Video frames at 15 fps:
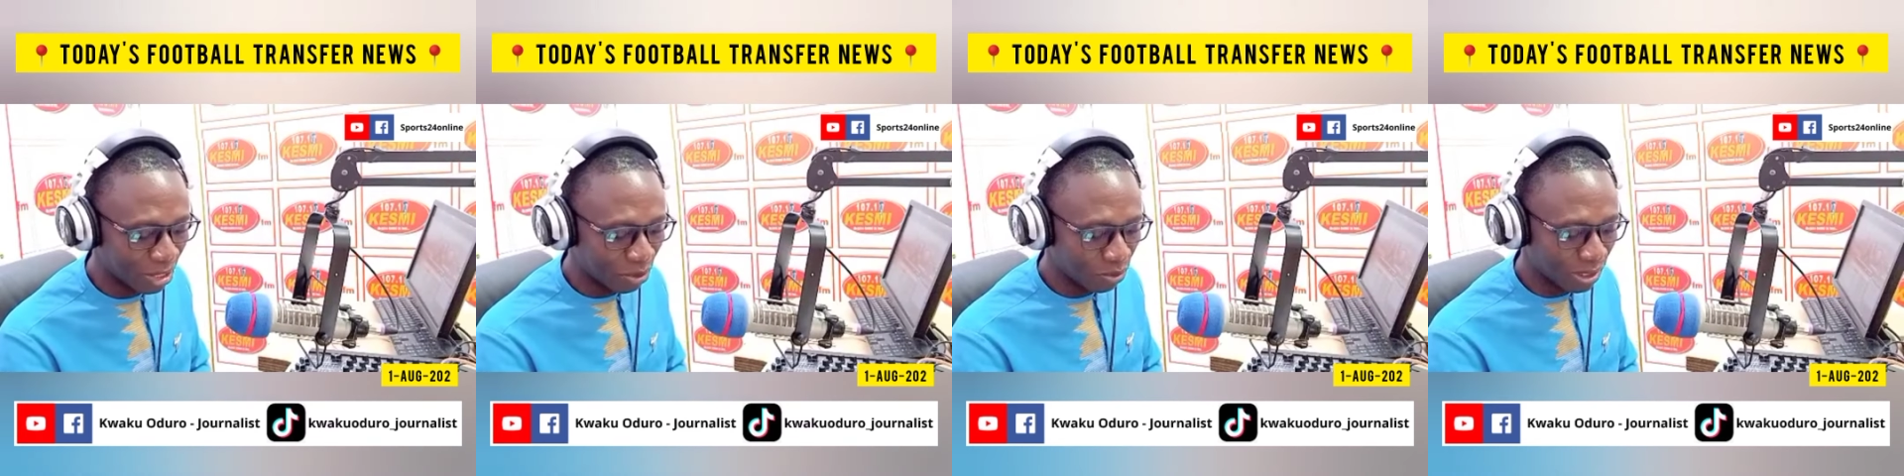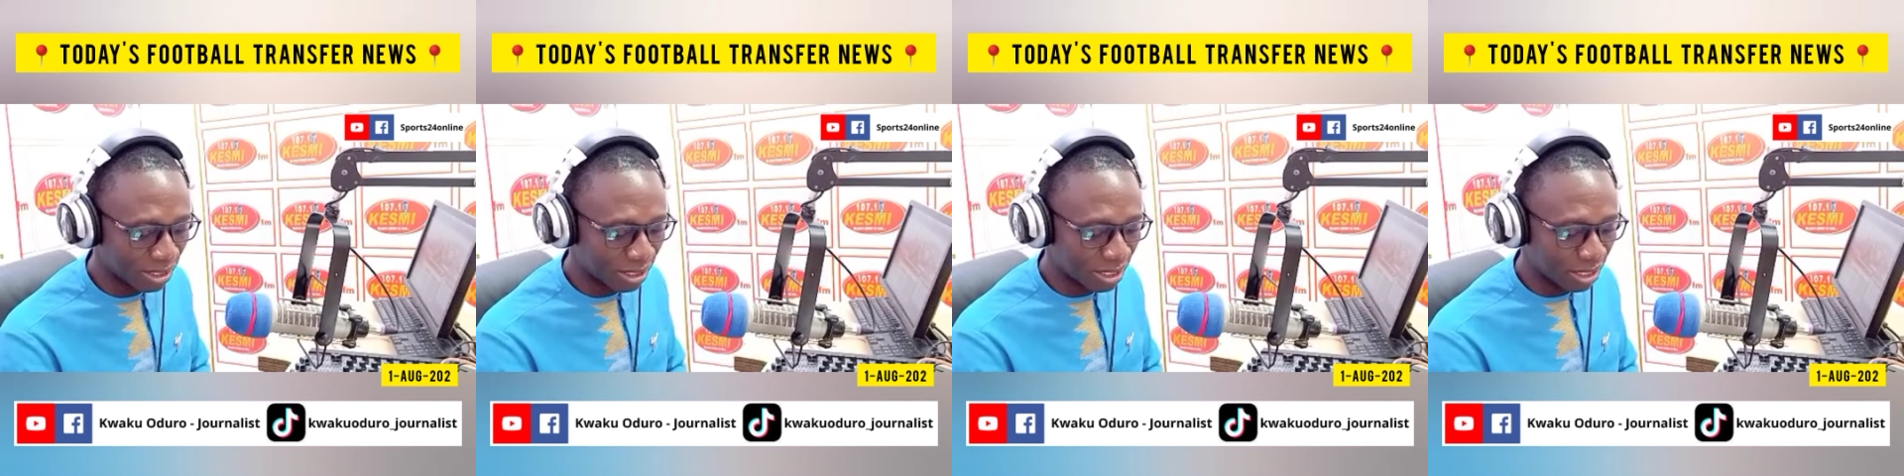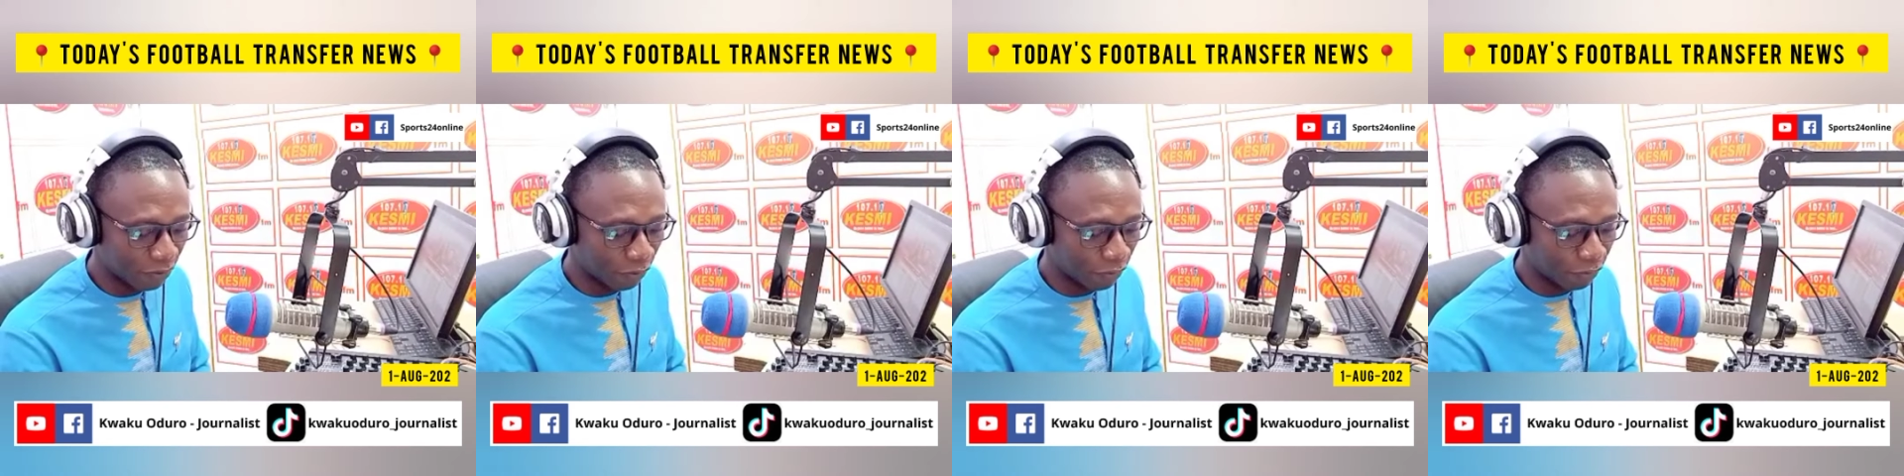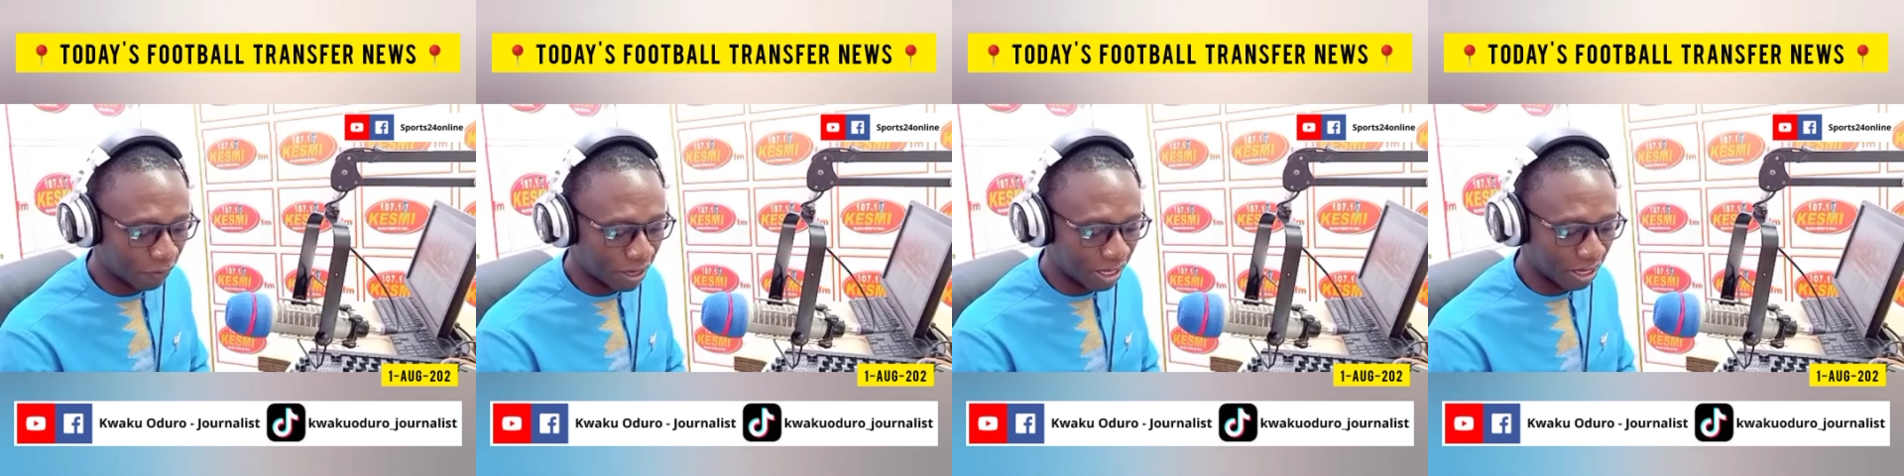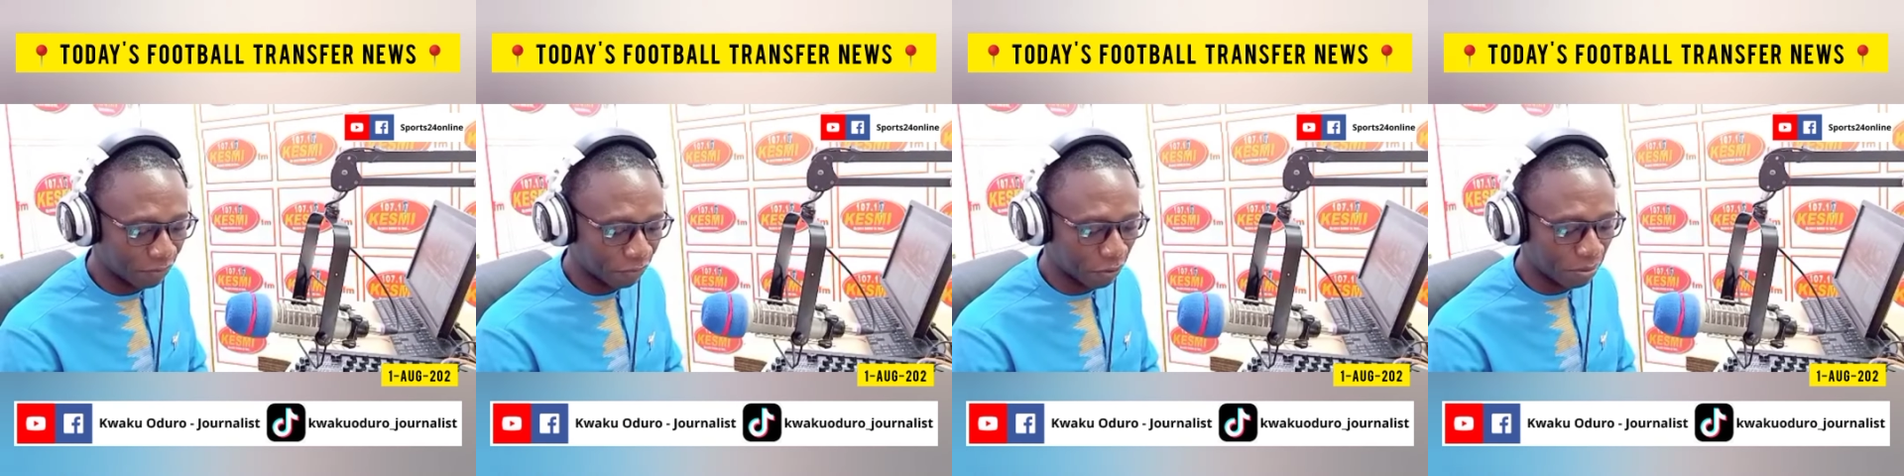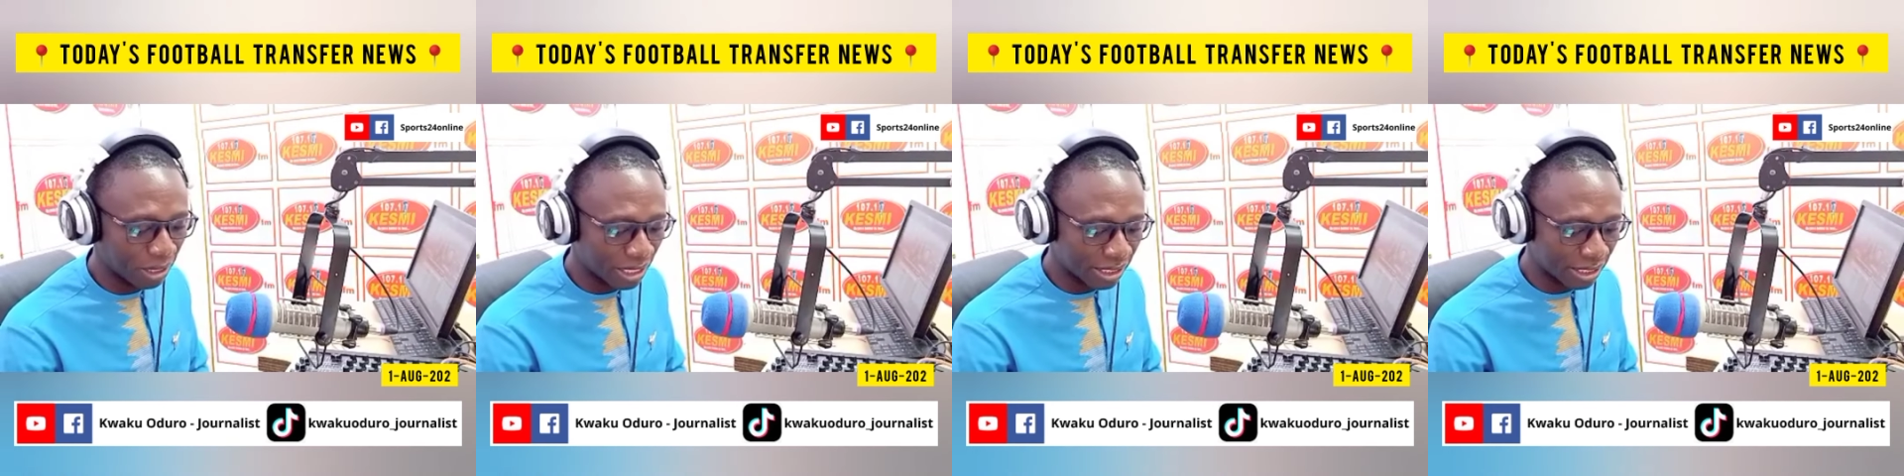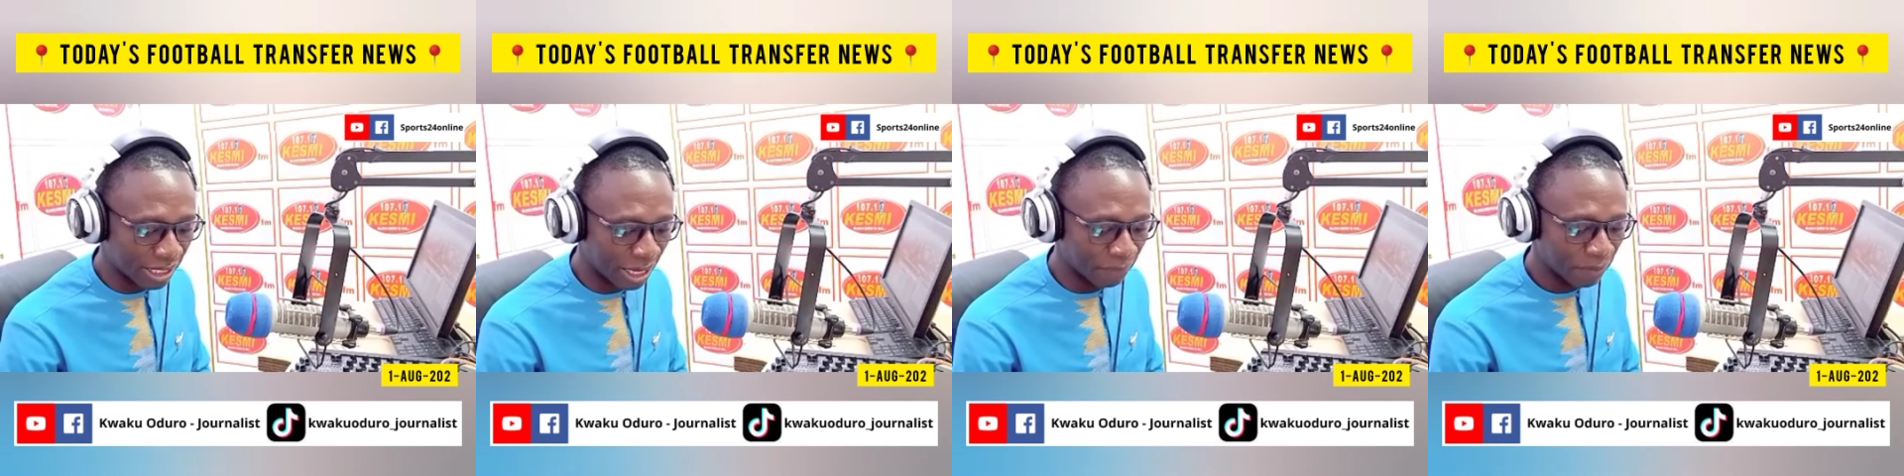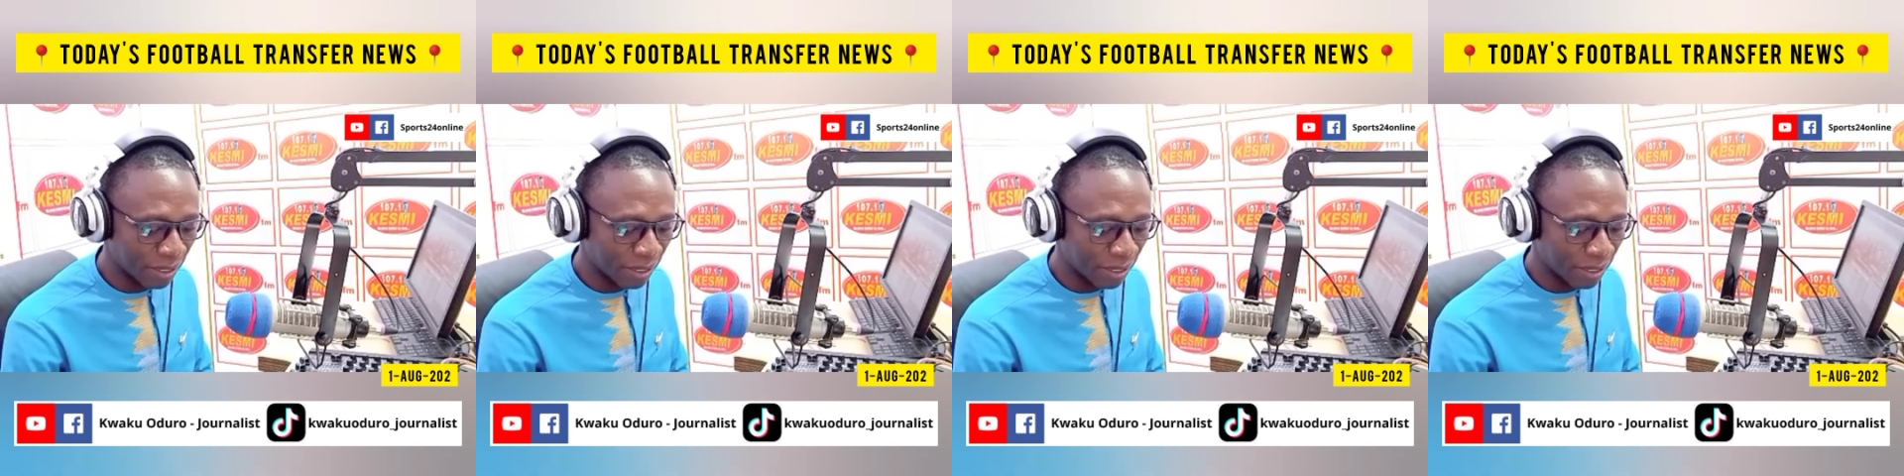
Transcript: Wesley Fofana from Leicester